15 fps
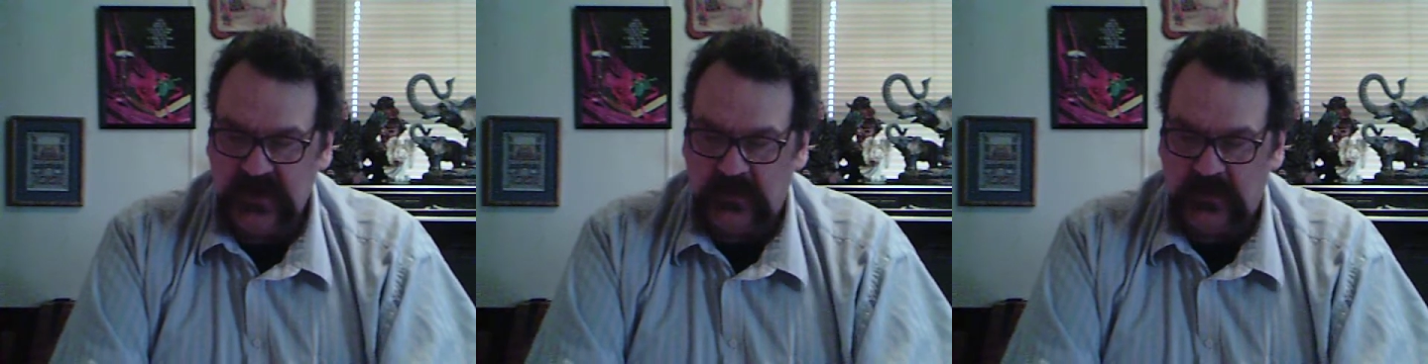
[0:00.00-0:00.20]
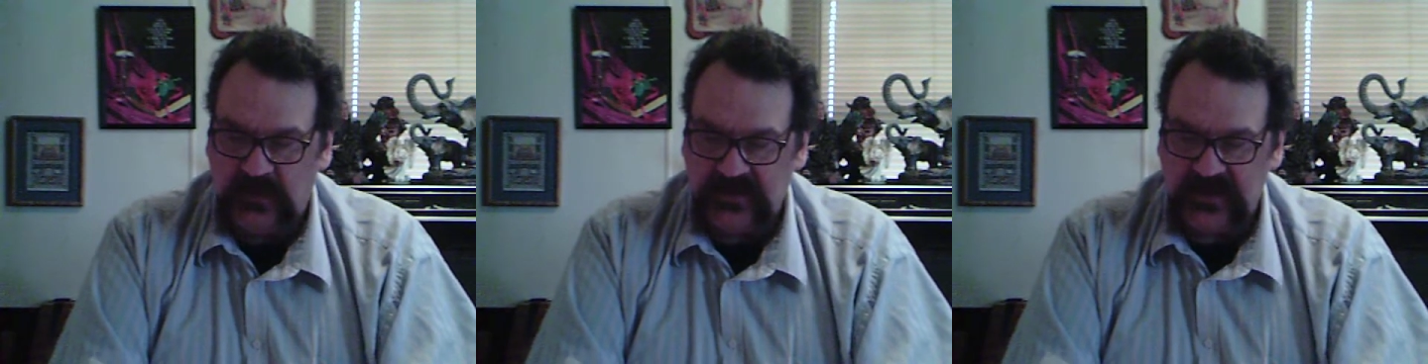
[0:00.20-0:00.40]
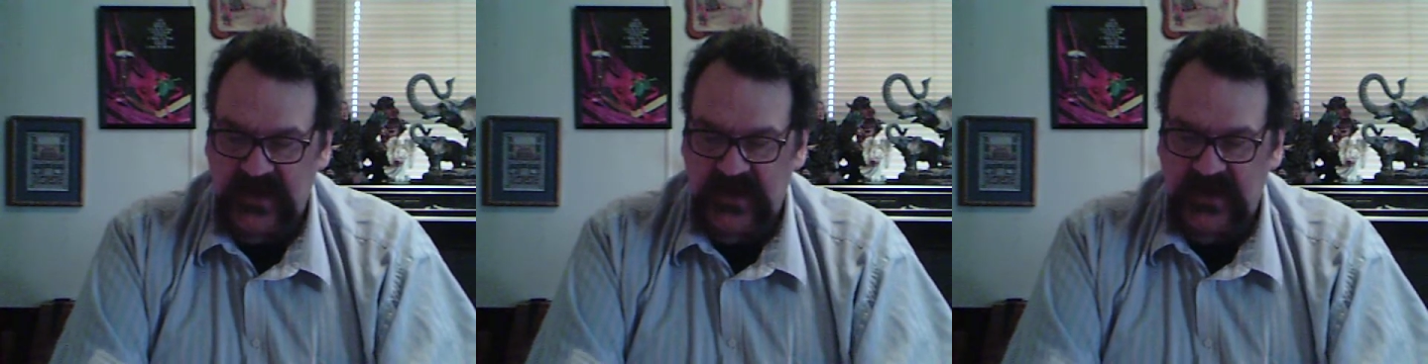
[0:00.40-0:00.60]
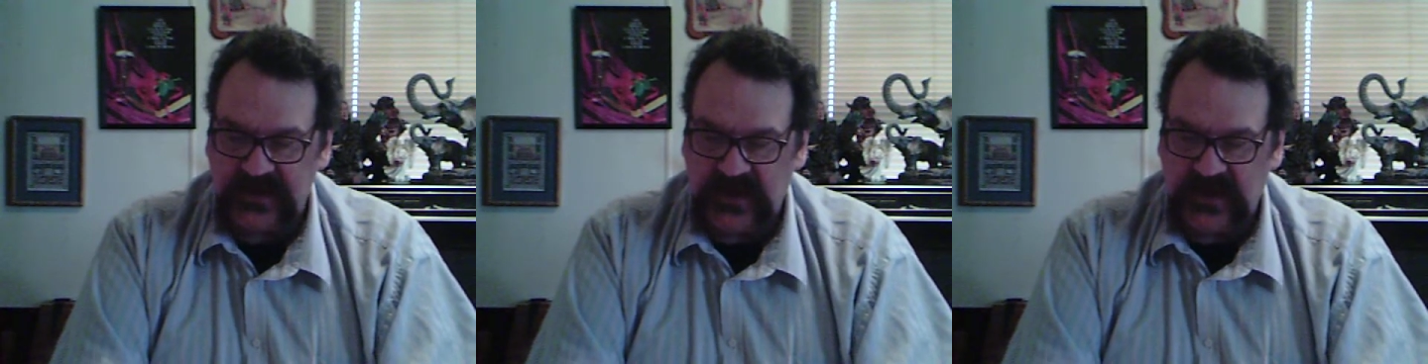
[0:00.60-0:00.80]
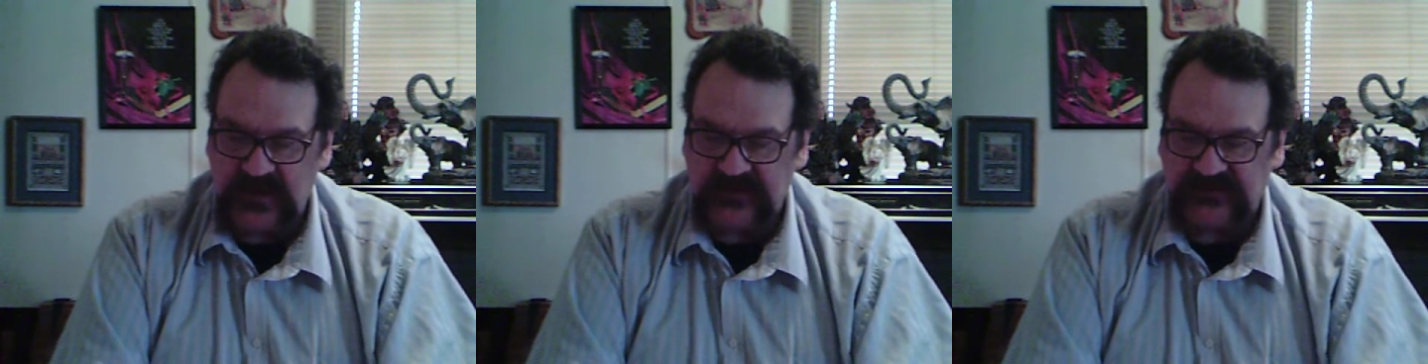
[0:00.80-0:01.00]
One day I
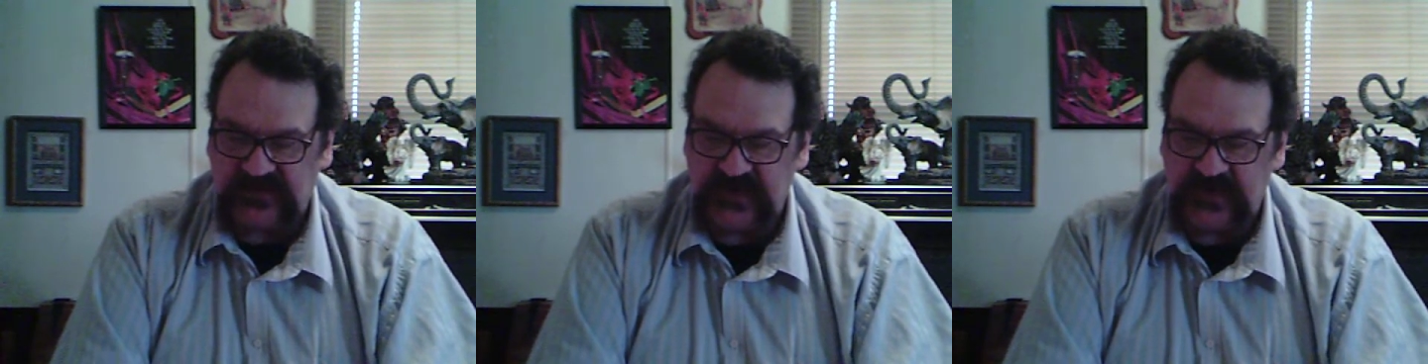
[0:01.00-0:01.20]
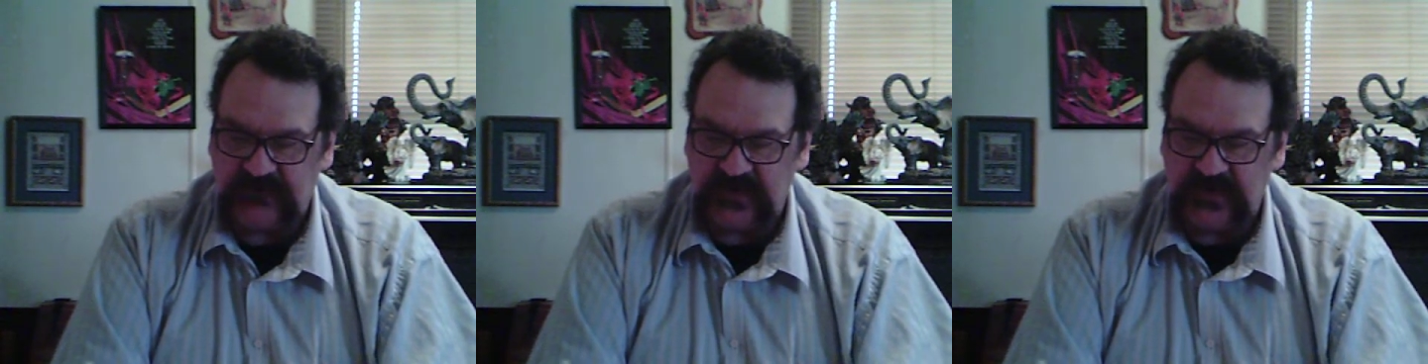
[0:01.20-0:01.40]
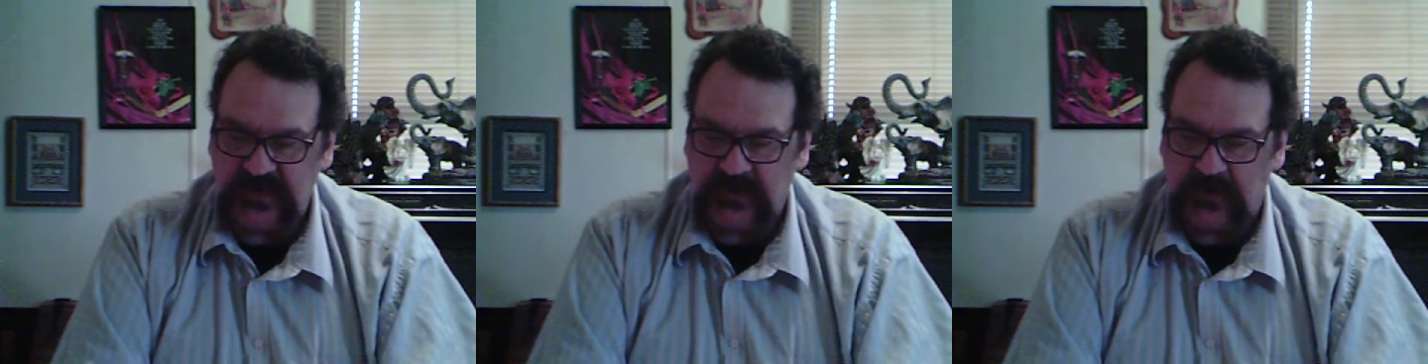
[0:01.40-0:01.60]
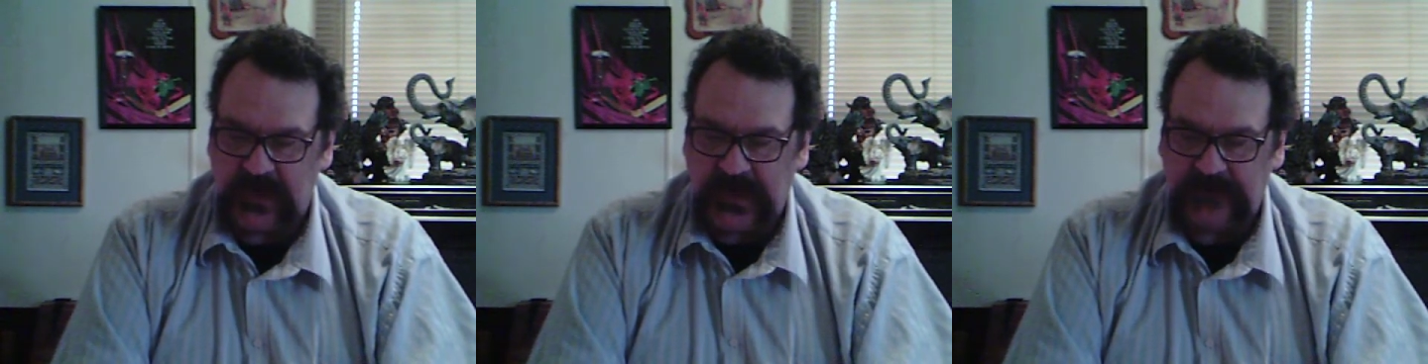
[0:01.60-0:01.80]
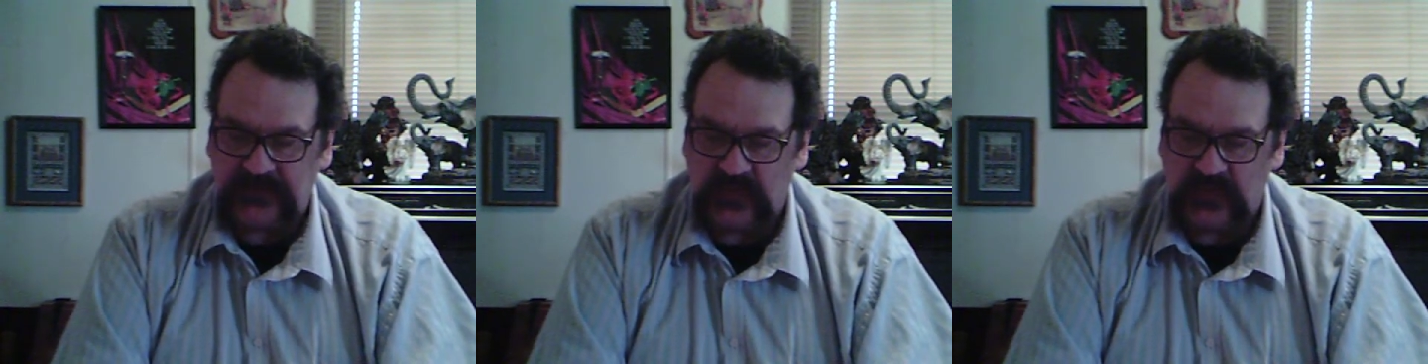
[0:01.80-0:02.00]
noticed it had been
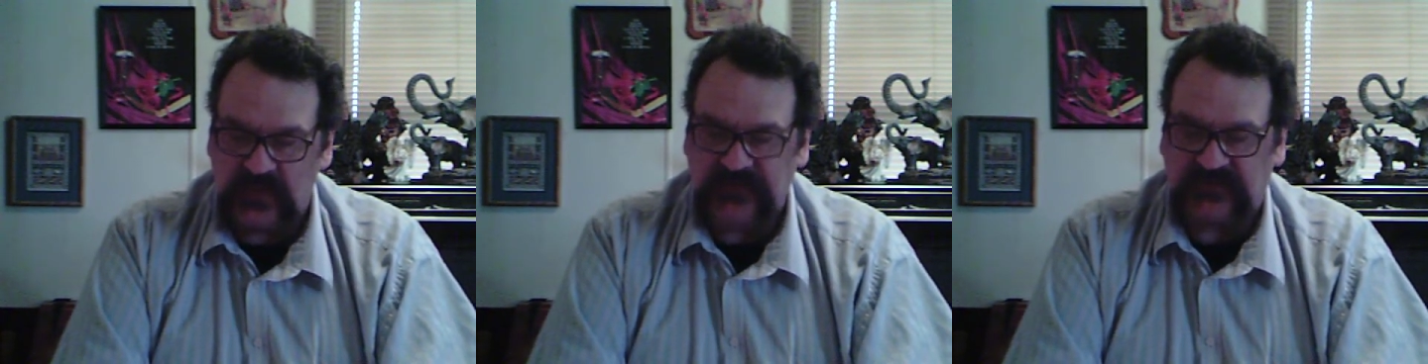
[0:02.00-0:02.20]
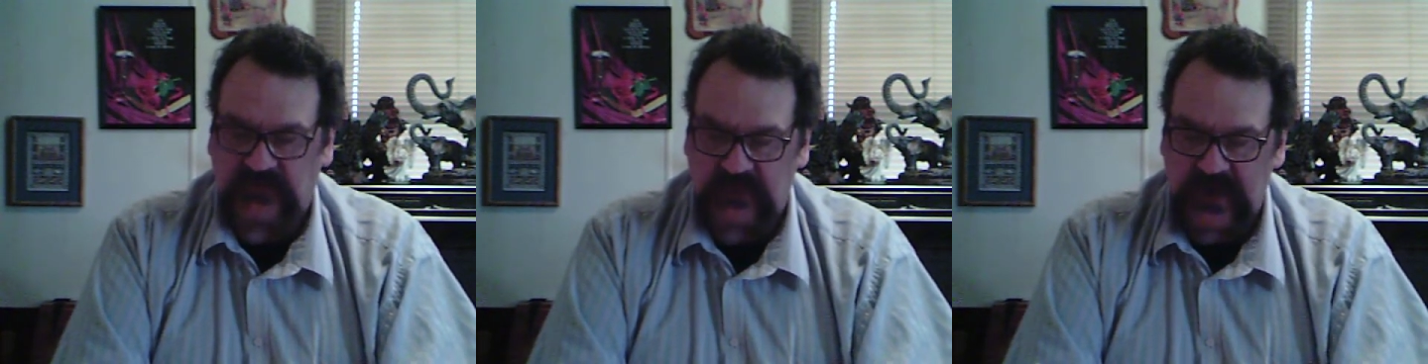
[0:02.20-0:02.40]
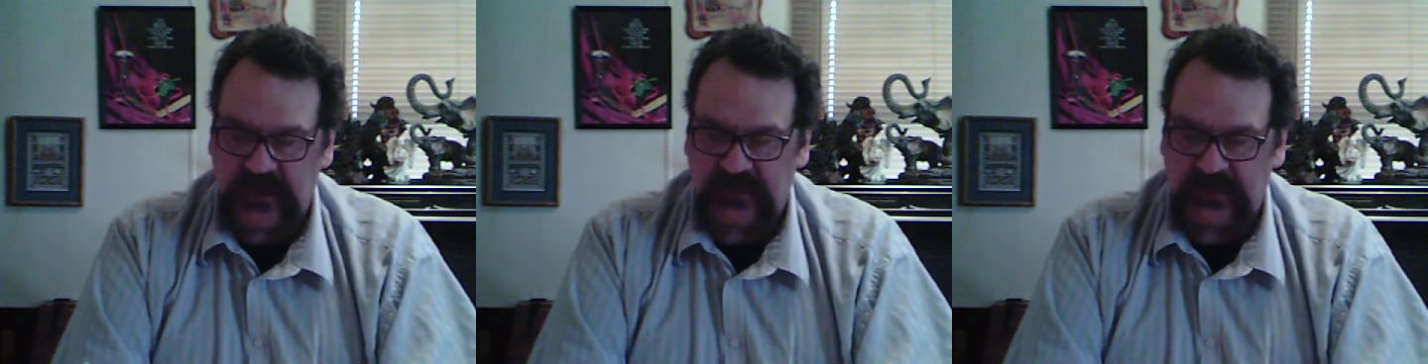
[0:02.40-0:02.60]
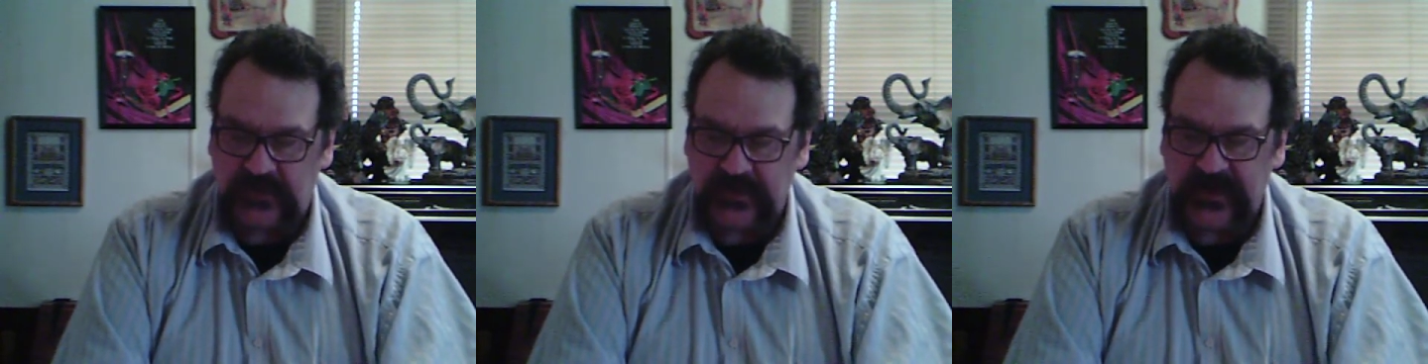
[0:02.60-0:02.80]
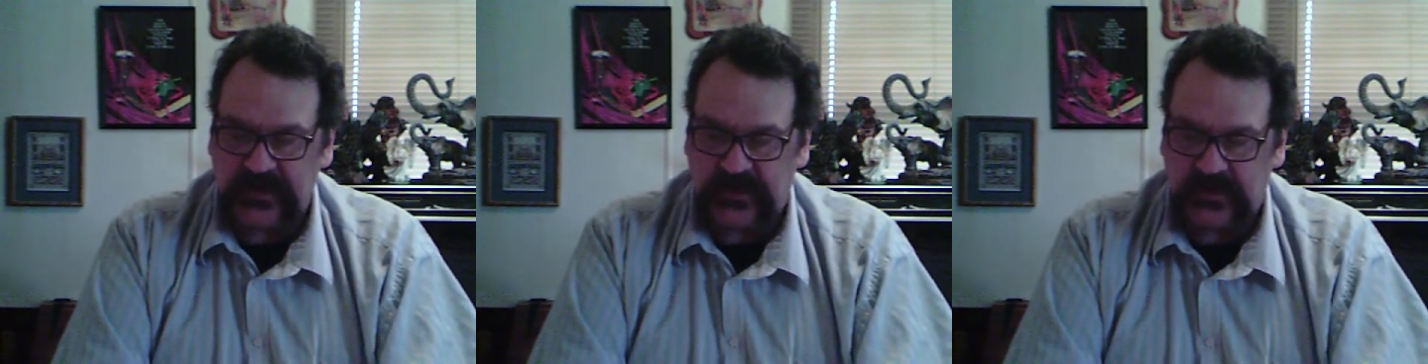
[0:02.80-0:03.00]
wrapped once around the
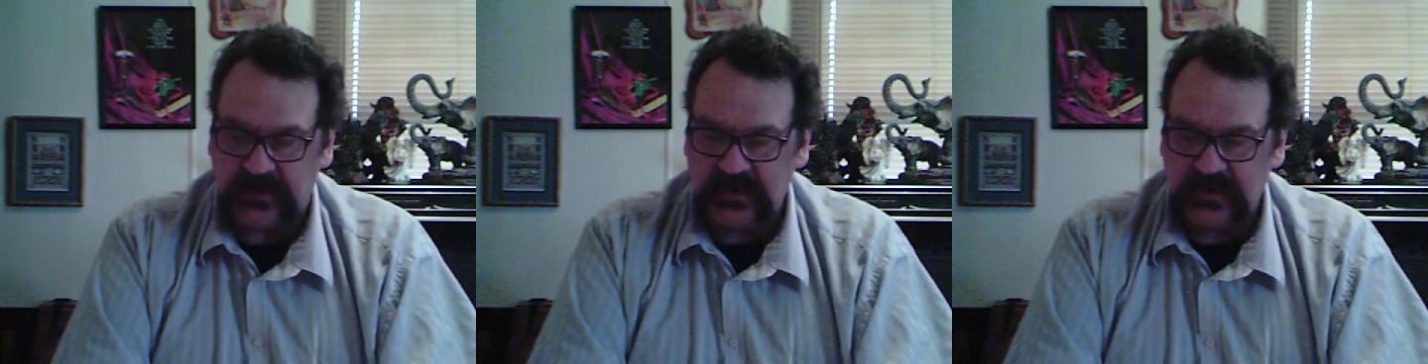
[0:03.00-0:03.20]
mirror.